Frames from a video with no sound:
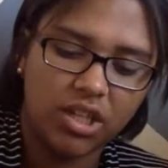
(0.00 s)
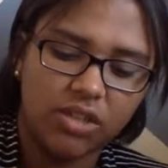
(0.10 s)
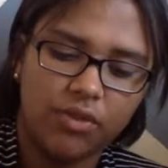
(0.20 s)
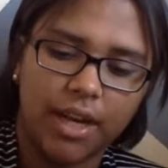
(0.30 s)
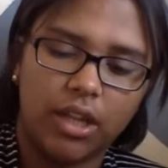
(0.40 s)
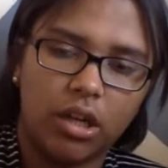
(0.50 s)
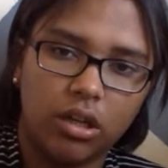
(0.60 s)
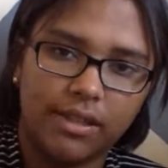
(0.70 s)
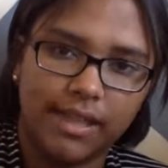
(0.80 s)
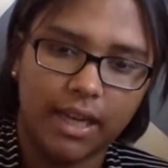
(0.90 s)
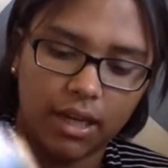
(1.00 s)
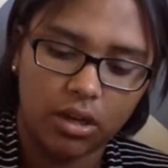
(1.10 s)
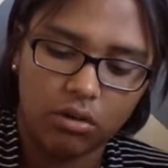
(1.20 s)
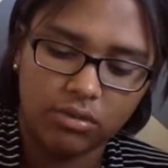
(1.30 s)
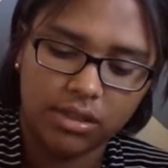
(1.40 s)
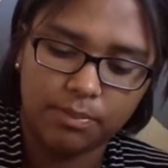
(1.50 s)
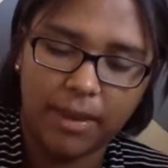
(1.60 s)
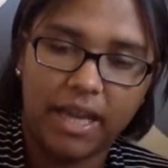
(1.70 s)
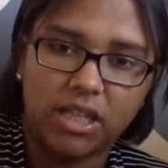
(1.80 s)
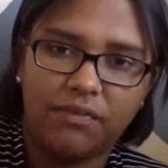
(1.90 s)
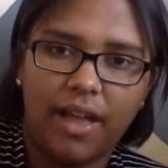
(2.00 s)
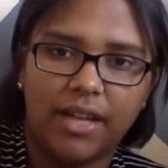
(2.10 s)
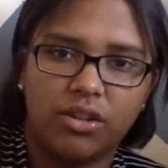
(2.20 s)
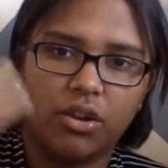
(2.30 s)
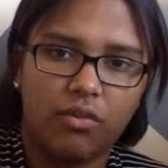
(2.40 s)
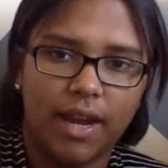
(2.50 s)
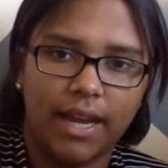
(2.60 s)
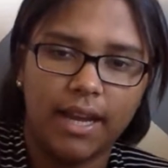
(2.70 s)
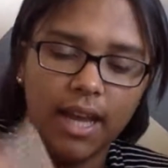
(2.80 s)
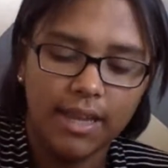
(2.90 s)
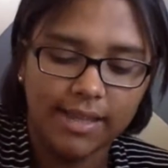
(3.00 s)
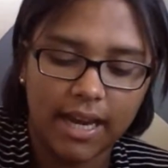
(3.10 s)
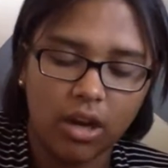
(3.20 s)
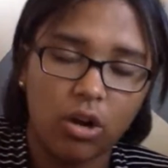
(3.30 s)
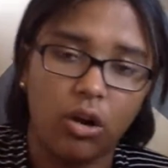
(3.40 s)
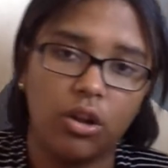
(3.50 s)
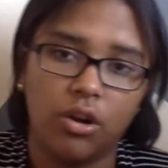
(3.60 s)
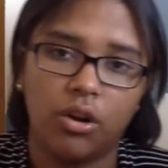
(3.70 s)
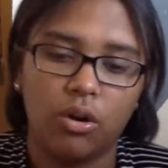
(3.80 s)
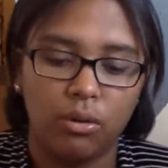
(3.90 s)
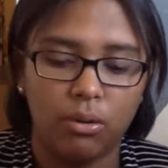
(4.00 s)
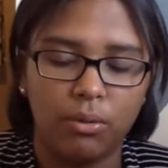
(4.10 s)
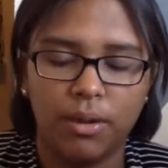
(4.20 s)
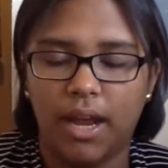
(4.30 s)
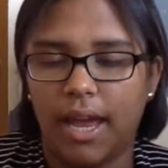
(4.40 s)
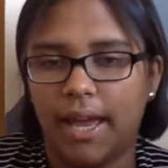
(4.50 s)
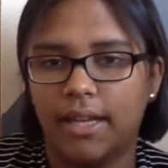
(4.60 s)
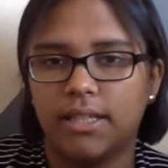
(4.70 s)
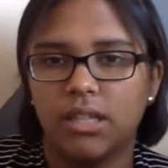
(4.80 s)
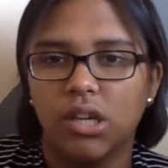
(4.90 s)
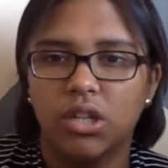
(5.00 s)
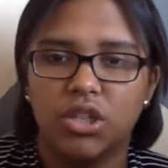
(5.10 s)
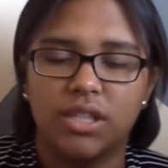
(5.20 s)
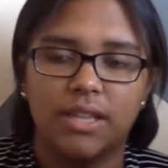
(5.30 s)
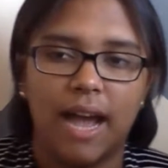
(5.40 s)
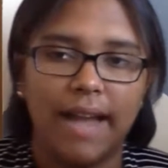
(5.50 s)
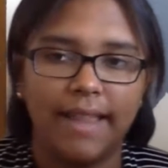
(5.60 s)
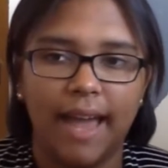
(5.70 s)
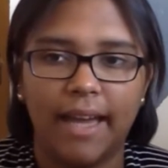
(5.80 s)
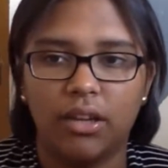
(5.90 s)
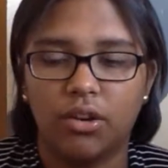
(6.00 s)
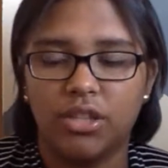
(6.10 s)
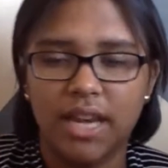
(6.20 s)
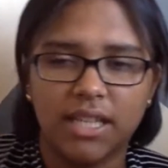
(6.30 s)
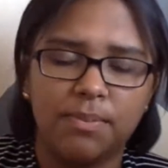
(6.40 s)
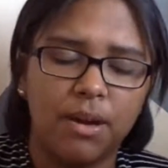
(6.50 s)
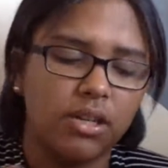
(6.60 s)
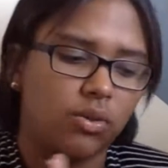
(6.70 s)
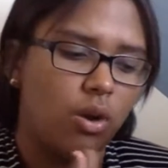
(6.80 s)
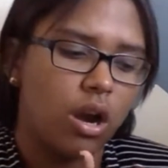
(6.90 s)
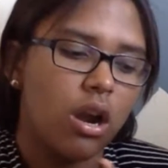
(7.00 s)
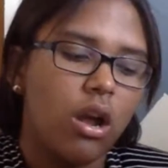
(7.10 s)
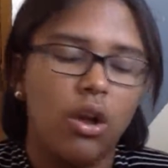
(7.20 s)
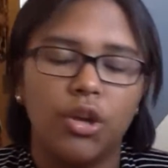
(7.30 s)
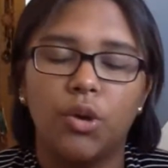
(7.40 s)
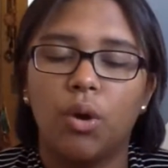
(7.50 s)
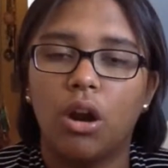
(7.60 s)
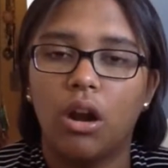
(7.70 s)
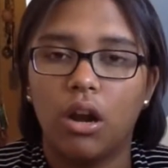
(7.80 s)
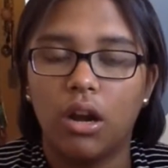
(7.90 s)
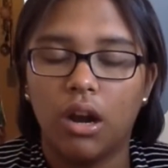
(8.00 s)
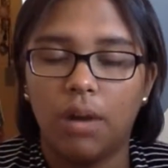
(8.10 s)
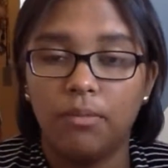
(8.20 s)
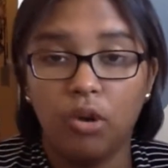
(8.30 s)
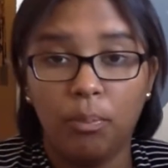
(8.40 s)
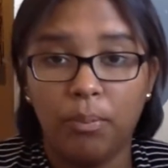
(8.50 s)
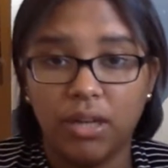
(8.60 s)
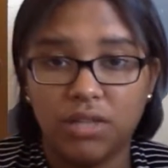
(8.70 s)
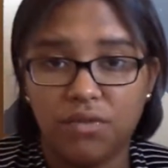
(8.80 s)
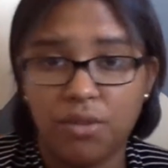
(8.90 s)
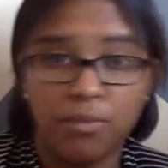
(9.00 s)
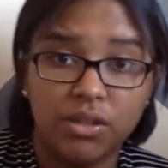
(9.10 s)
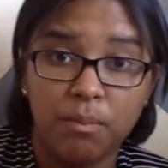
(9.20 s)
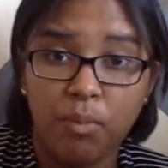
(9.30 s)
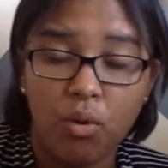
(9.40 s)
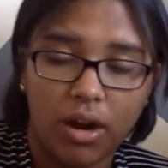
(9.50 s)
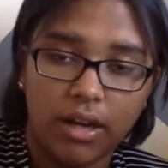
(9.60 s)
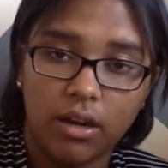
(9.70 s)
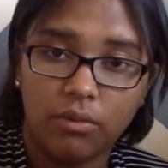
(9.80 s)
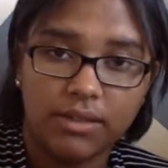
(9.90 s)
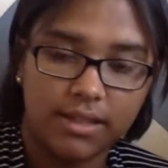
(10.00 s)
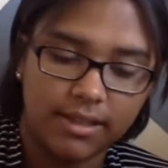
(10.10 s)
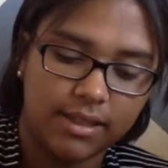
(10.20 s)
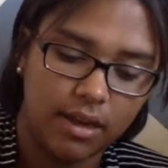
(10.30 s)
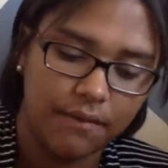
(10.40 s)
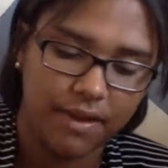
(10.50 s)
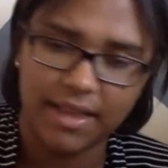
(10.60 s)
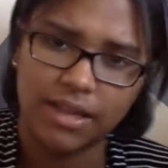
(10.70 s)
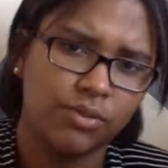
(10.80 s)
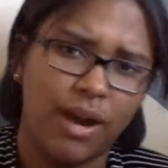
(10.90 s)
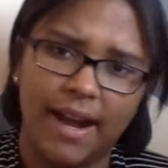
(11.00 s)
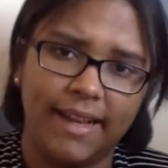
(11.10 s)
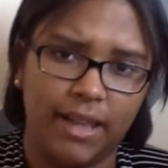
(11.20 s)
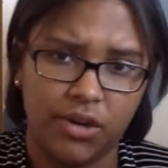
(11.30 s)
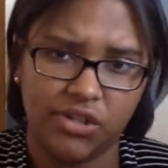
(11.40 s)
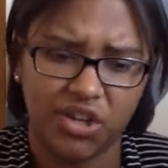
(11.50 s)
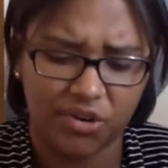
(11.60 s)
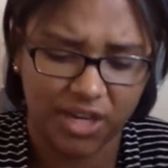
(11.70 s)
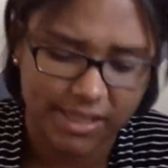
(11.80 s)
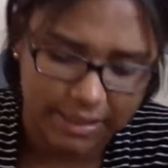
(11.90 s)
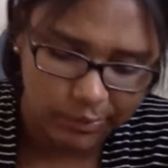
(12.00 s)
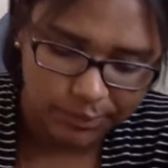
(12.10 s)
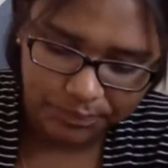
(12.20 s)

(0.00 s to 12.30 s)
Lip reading: and just regular sticky notes, page flags are great. It's kind of color code and just to highlight your textbooks or your notebooks for the most important notes and stuff. And that's why highlighters are great too.